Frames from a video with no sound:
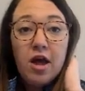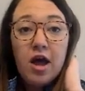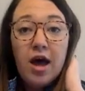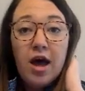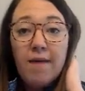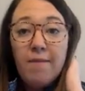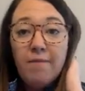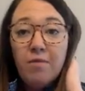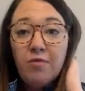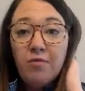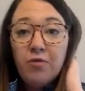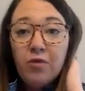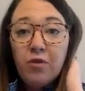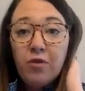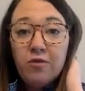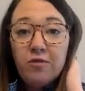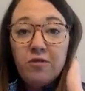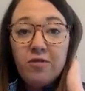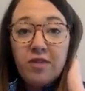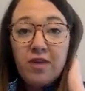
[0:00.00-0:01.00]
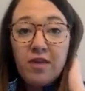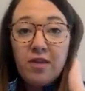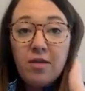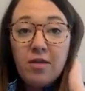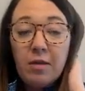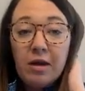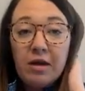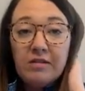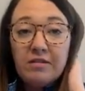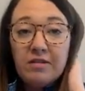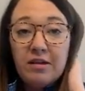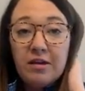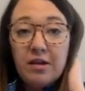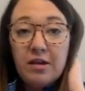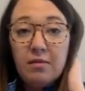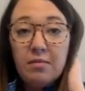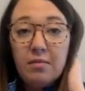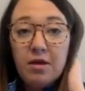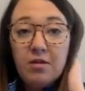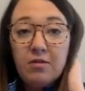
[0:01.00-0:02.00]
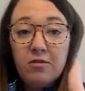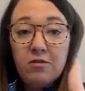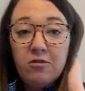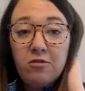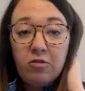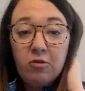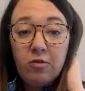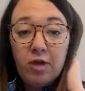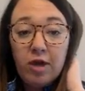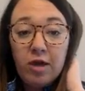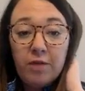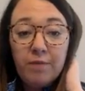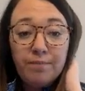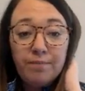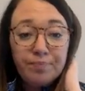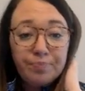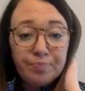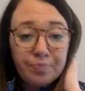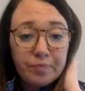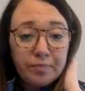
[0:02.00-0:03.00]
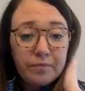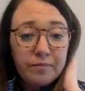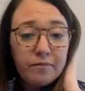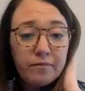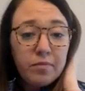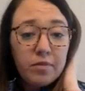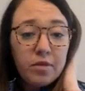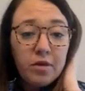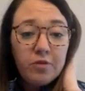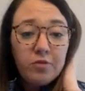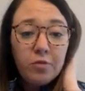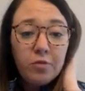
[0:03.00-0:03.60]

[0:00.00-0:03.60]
The first thing that my team is doing is we're